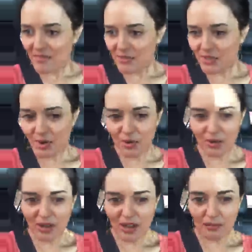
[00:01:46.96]

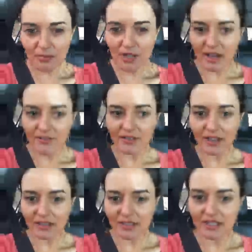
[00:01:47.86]
So, I've
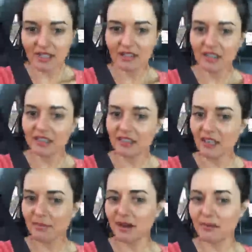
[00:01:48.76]
not seen
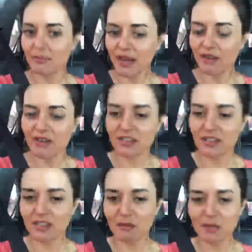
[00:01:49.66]
anything about Paris,
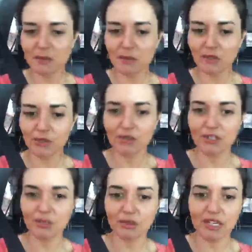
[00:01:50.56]
and that makes me really
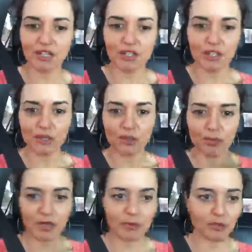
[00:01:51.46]
nervous when, like, two
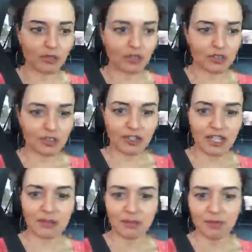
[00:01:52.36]
people are
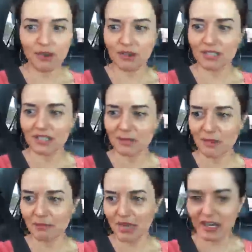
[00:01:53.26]
talking about Paris, like
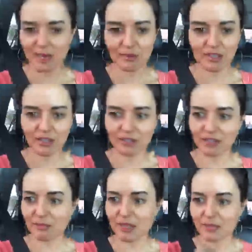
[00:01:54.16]
something bad happened there, and
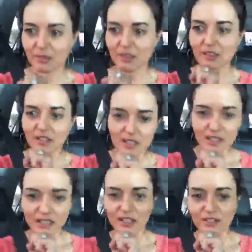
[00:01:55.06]
that makes me
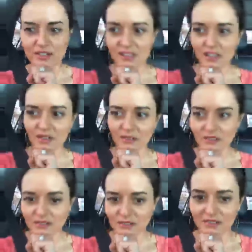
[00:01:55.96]
kind of nervous. I don't
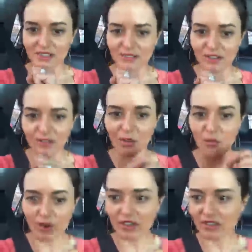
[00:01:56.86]
even know if I
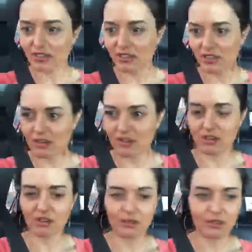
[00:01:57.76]
want to
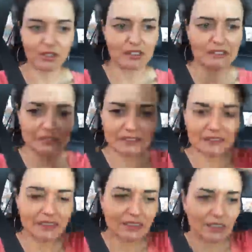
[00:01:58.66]
know.
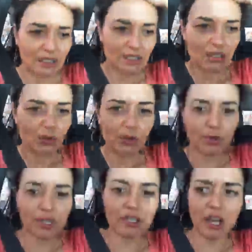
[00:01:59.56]
We were
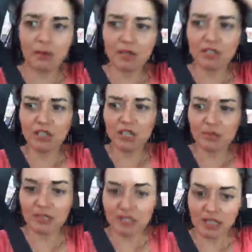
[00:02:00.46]
going to talk about
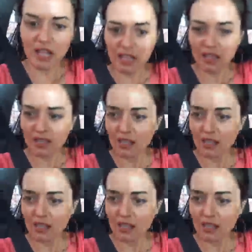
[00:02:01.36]
judgment today.